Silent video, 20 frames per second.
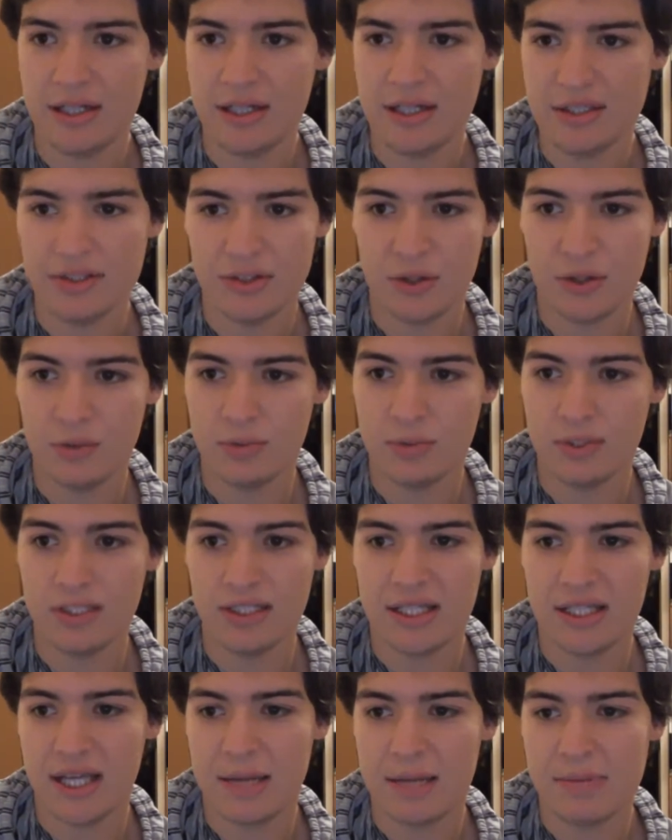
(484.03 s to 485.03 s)
So
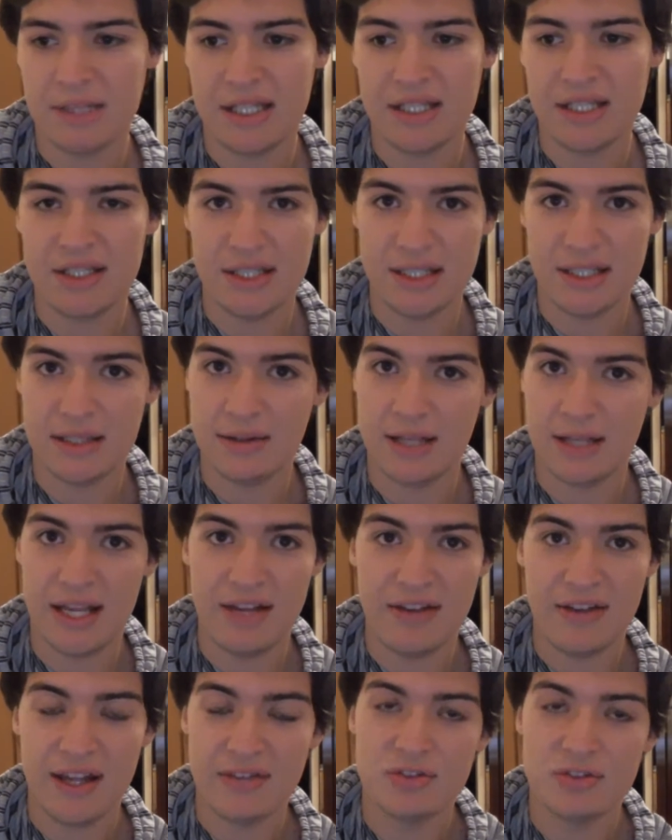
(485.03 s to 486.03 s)
really, I mean,
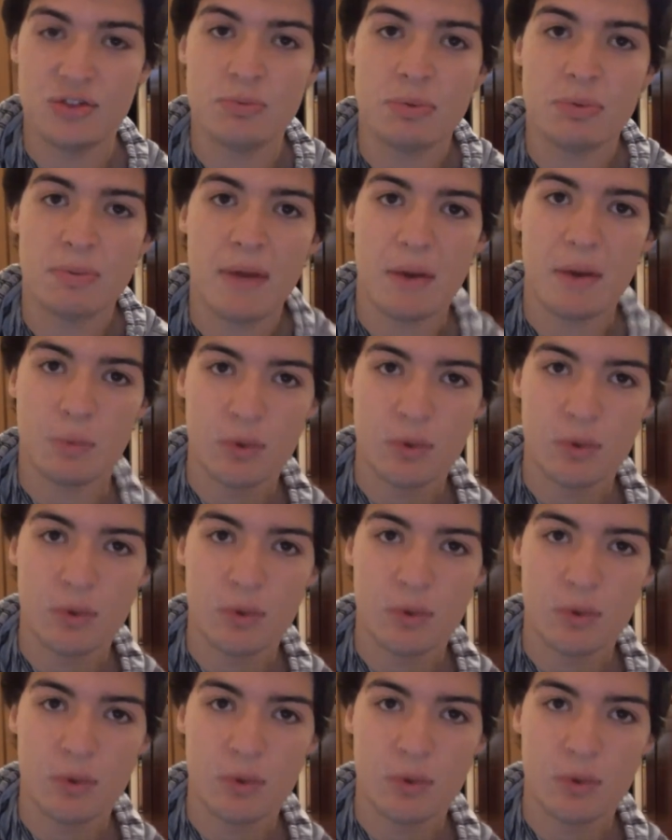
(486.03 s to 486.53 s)
if Superman